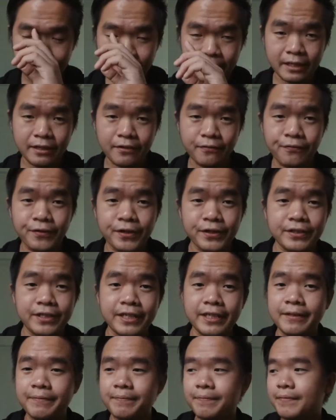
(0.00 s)
kind of feel
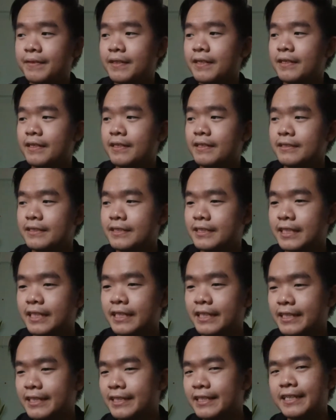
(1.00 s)
that this
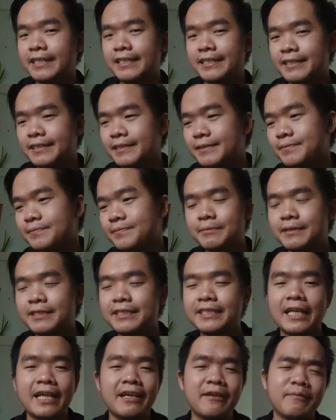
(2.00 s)
kind of thing has been
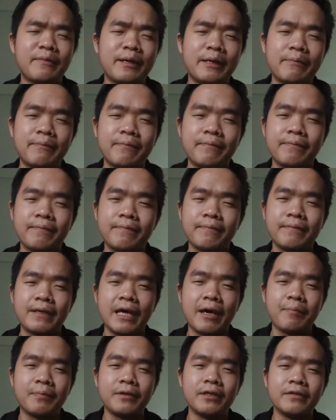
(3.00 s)
set up by
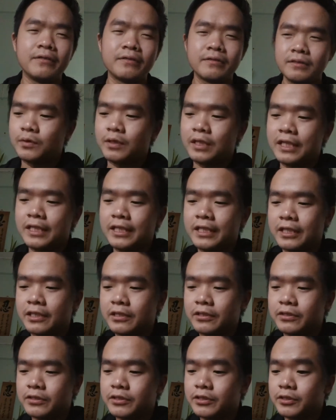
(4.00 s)
Apple to let their
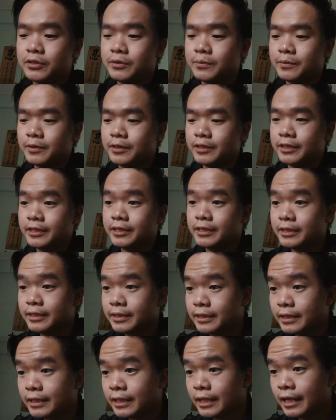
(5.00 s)
consumers
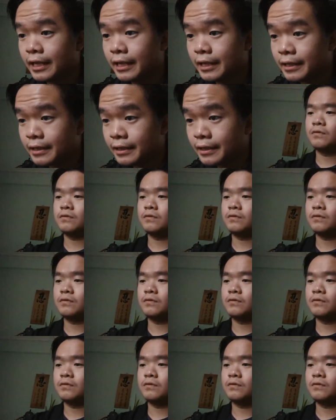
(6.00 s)
like,